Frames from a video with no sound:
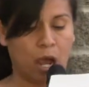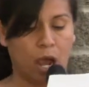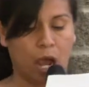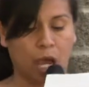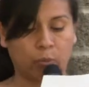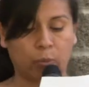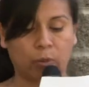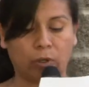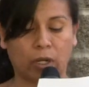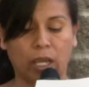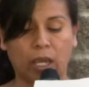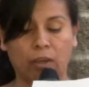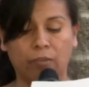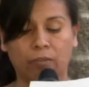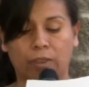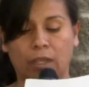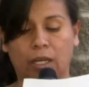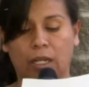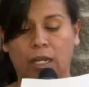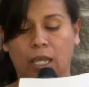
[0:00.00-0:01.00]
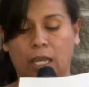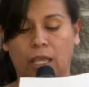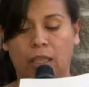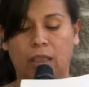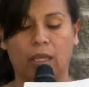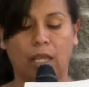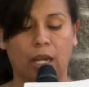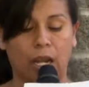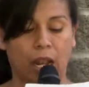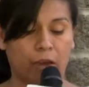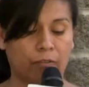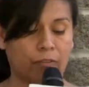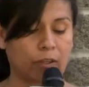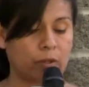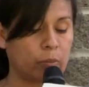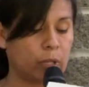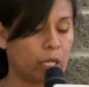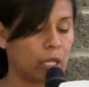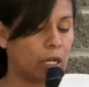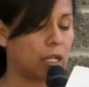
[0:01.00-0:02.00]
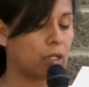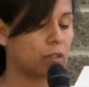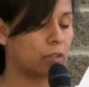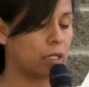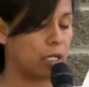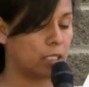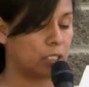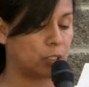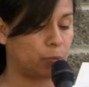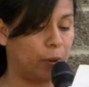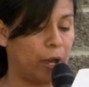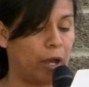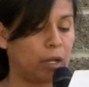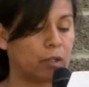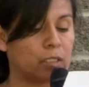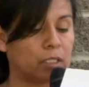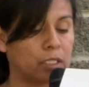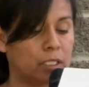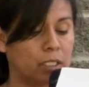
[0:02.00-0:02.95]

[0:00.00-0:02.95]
I believe that in the 11 million aspiring